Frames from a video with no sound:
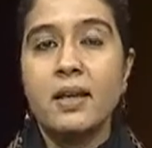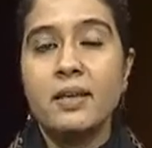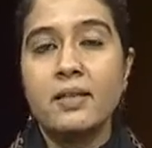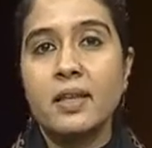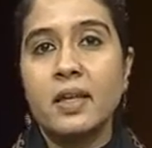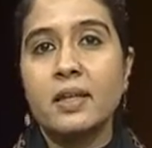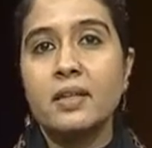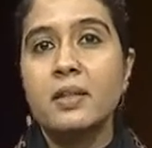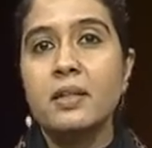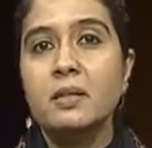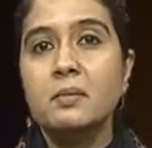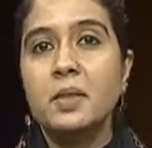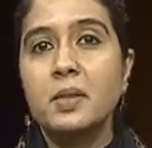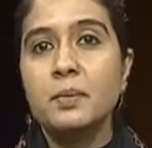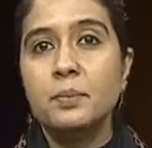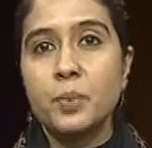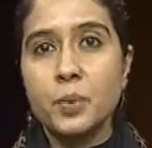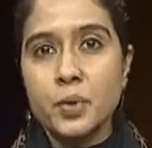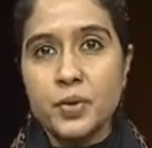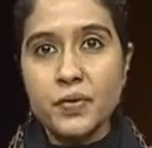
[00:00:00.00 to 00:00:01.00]
that
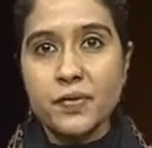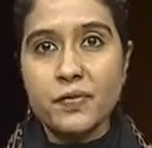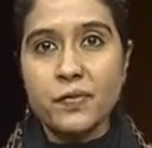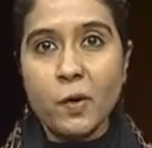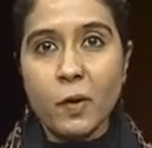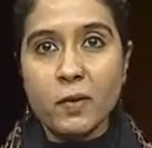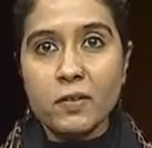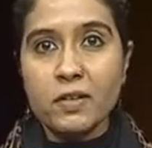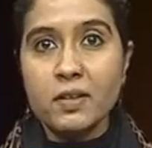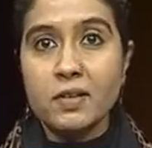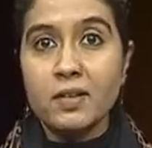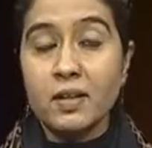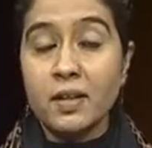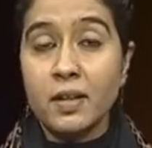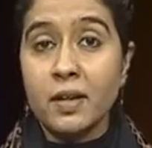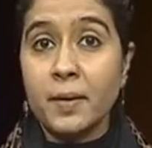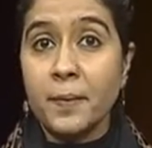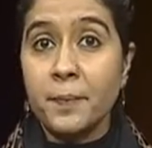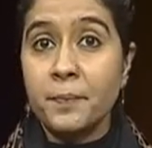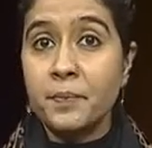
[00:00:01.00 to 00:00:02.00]
Gilman puts forth
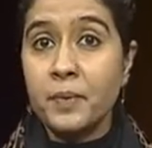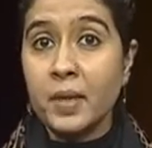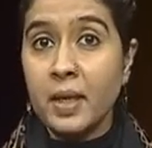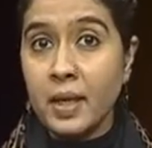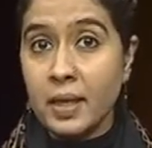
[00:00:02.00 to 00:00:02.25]
um,